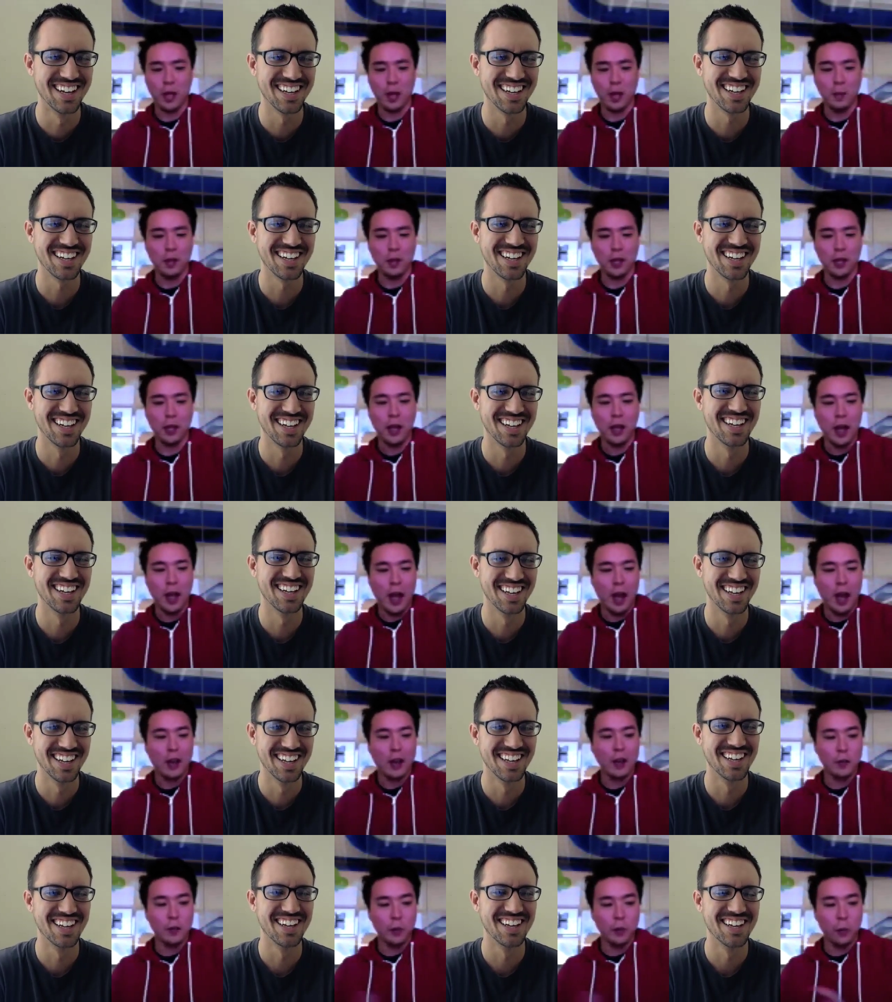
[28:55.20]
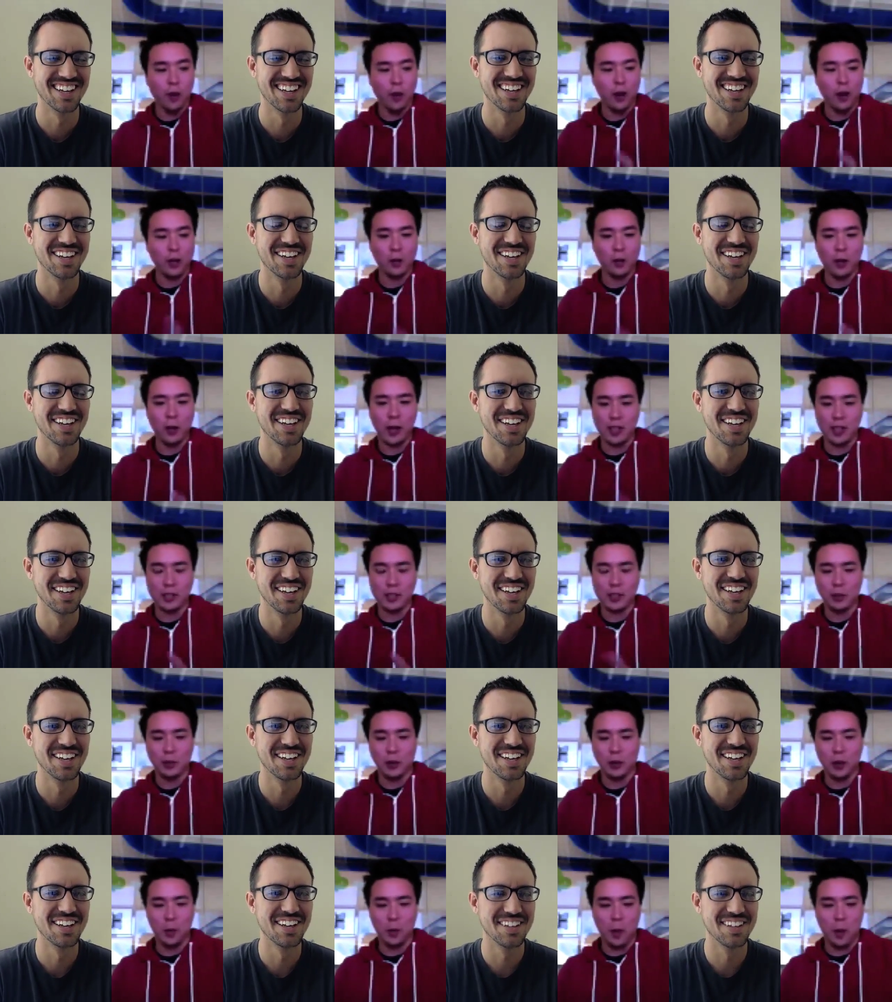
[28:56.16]
Speaker 1: liability. I'll give you one
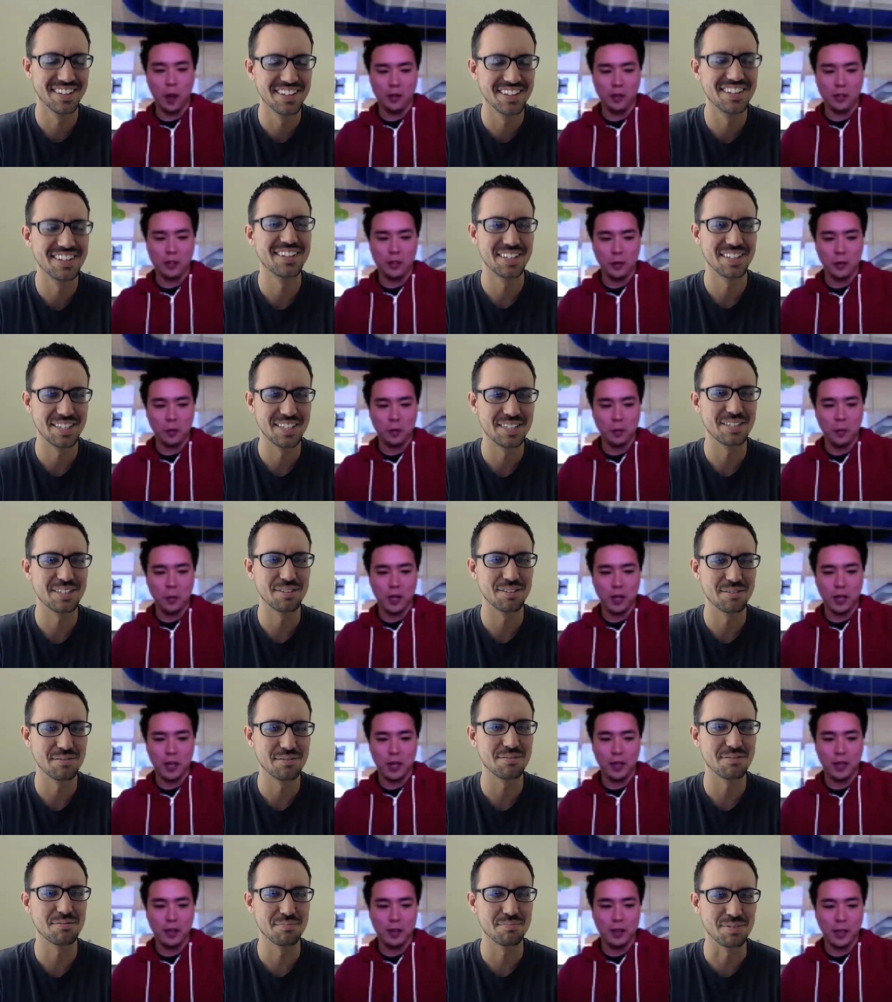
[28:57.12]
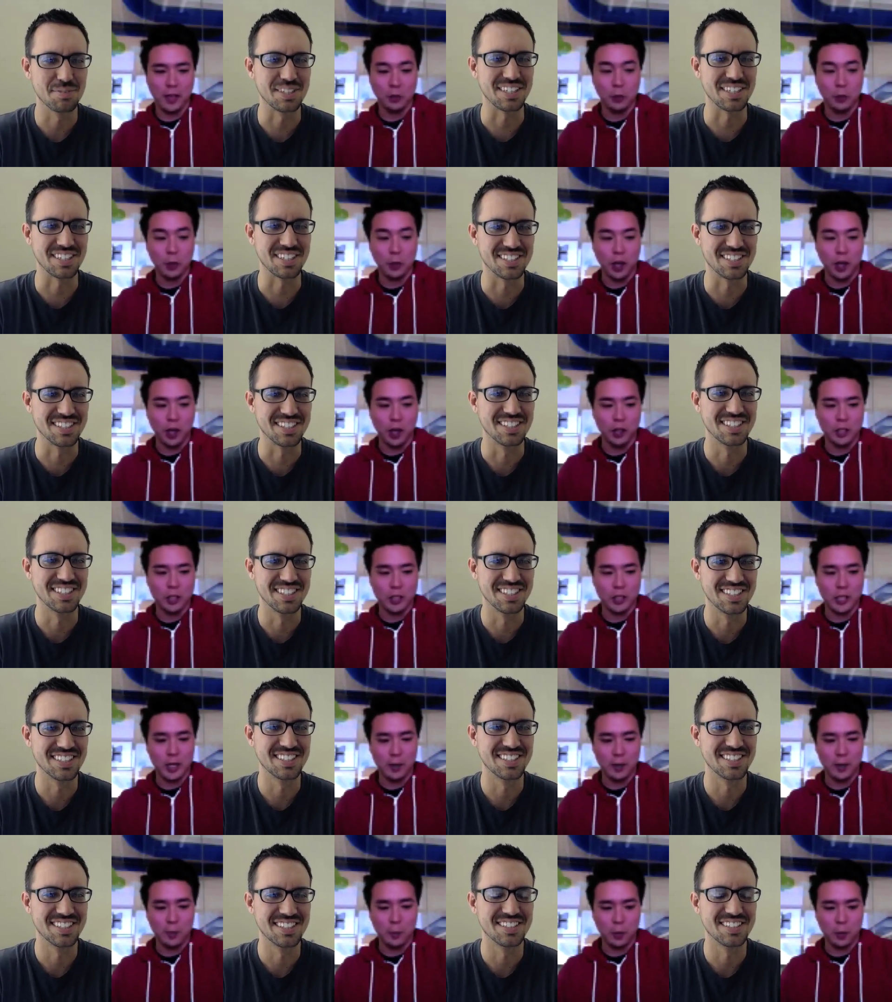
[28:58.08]
great story about SurveyMonkey, like really
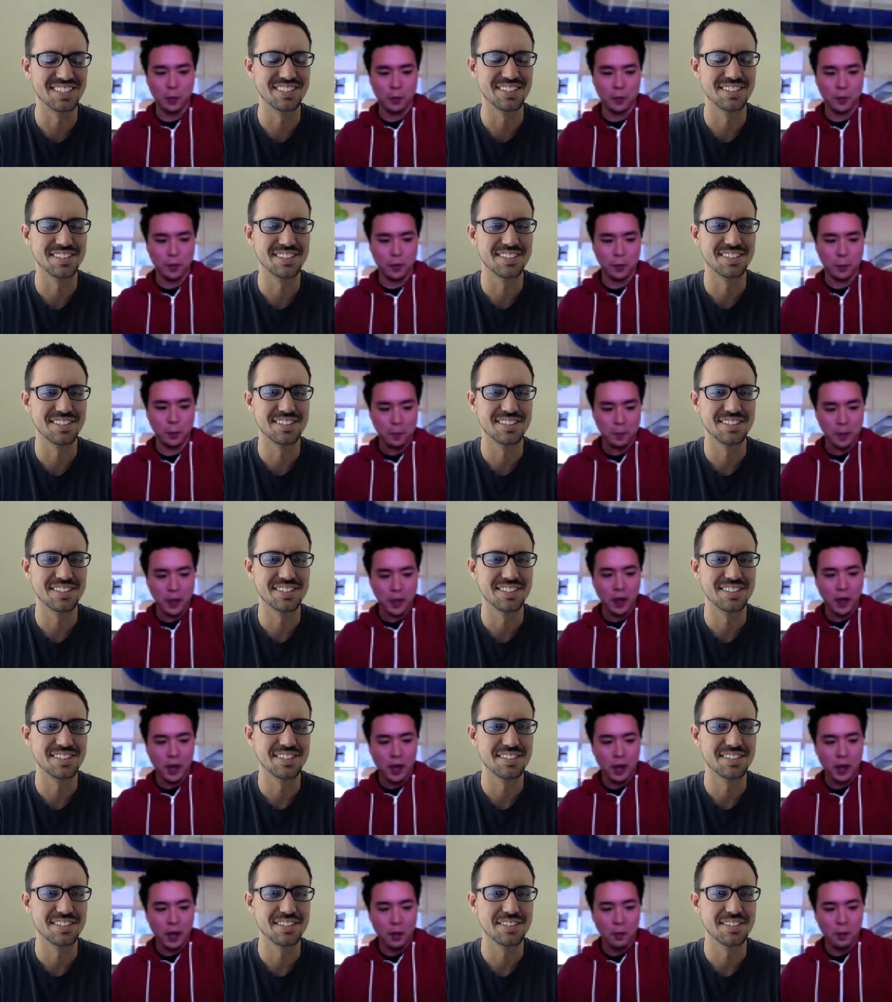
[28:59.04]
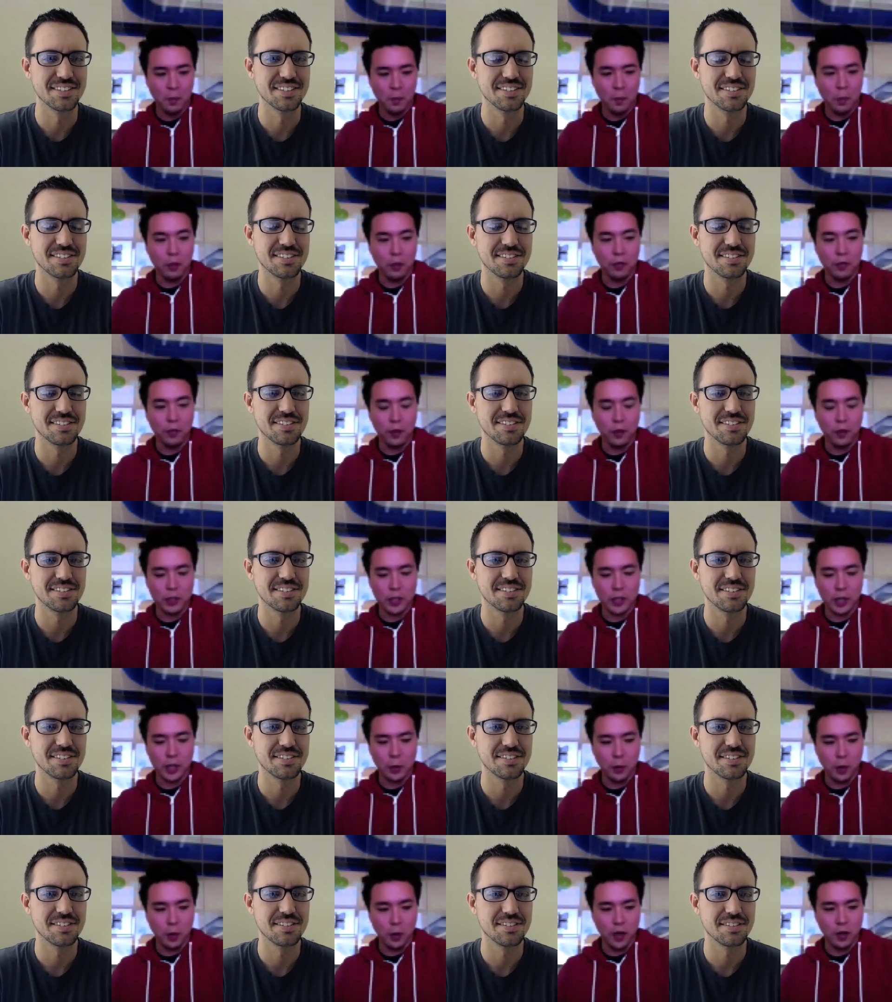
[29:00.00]
understanding Wufoo. Uh, when we
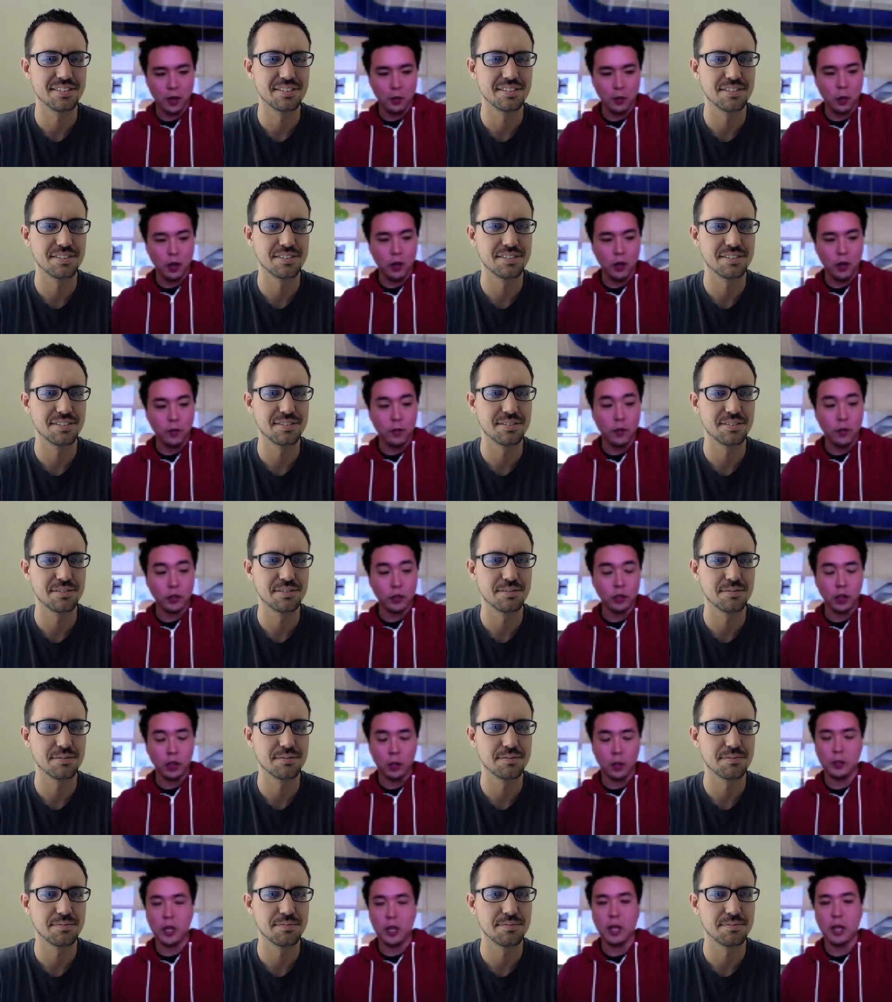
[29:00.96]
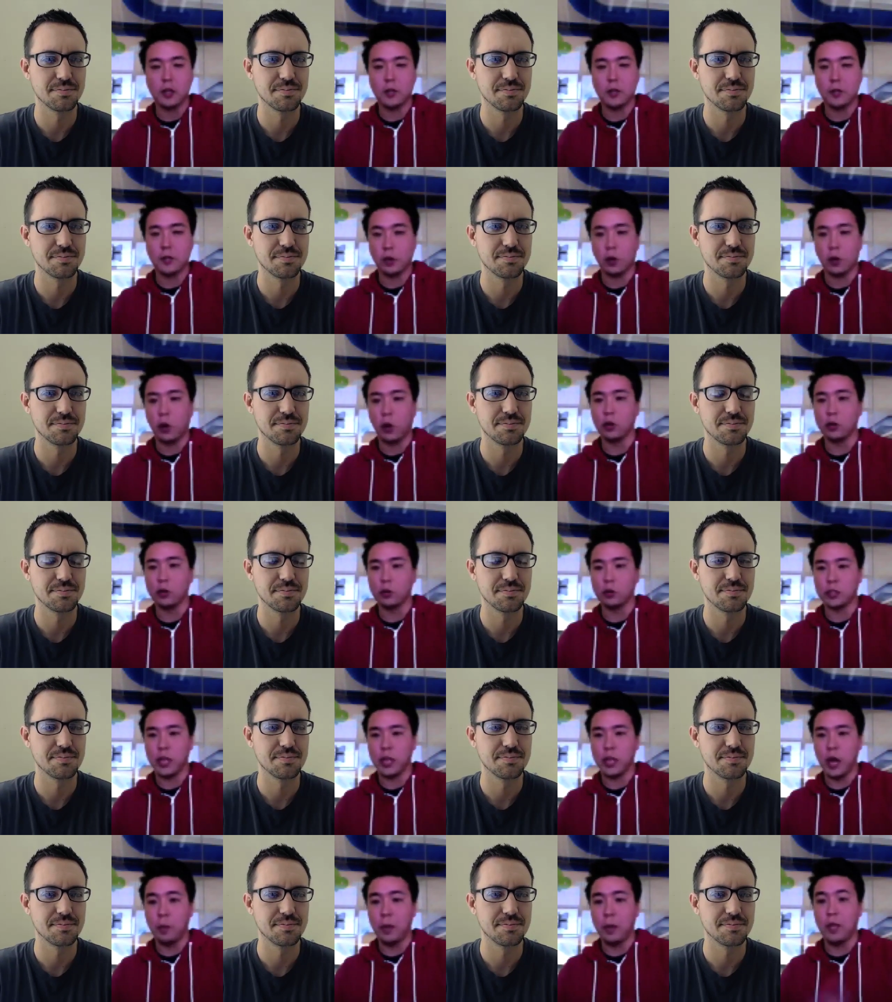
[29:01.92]
first got acquired, one of the first objective or
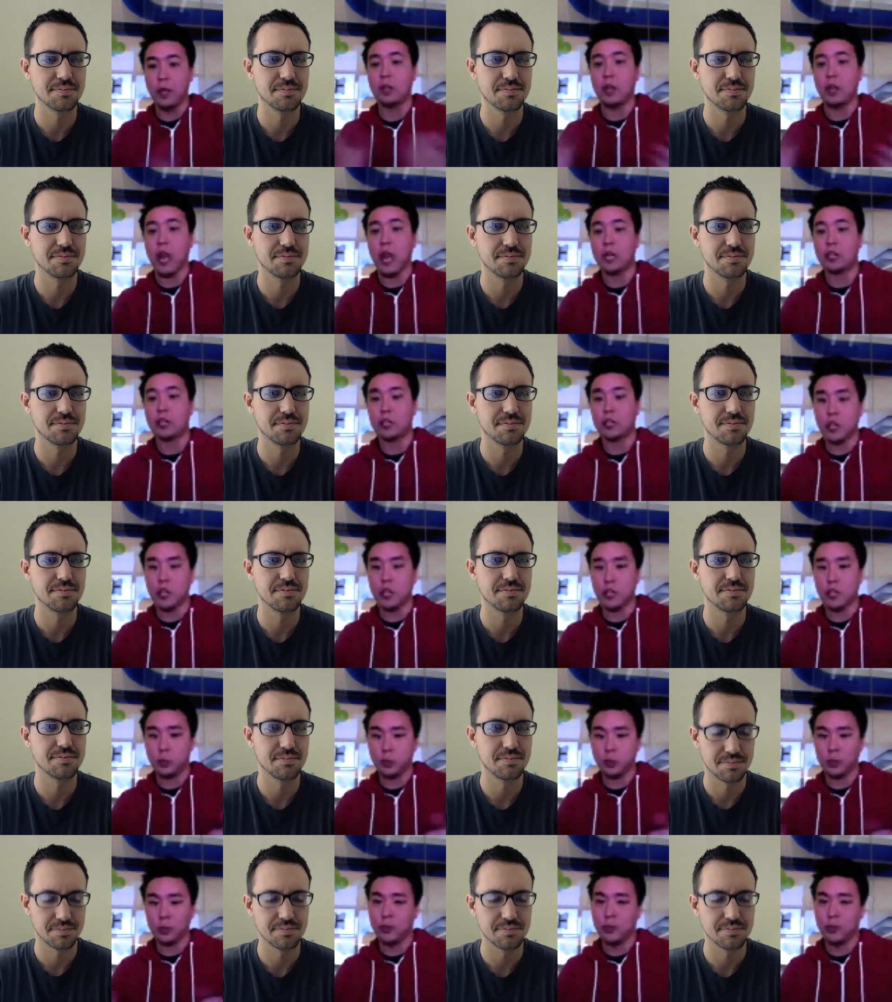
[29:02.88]
goals was to help internationalize